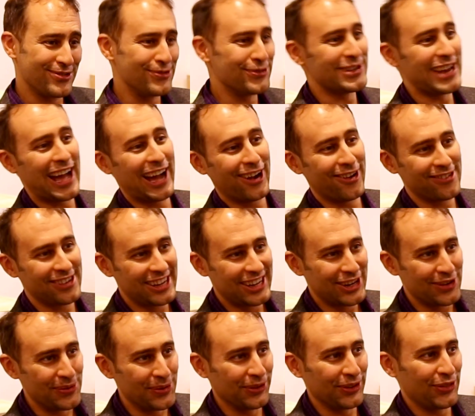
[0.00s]
who's now
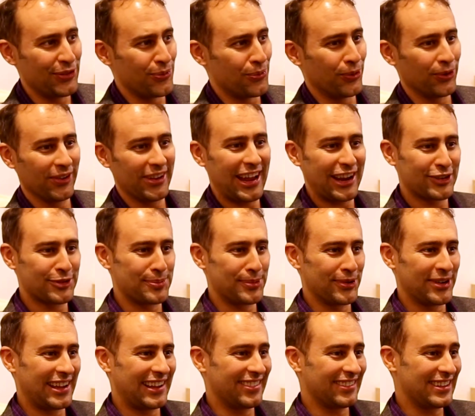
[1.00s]
really the world
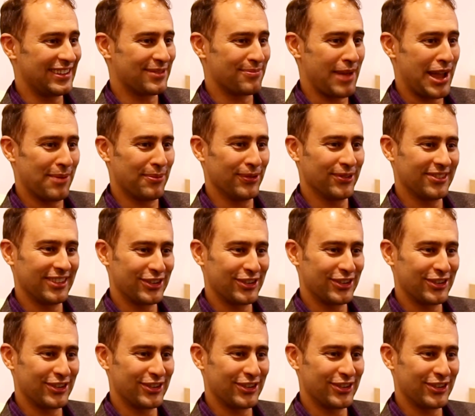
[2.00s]
expert on these mammals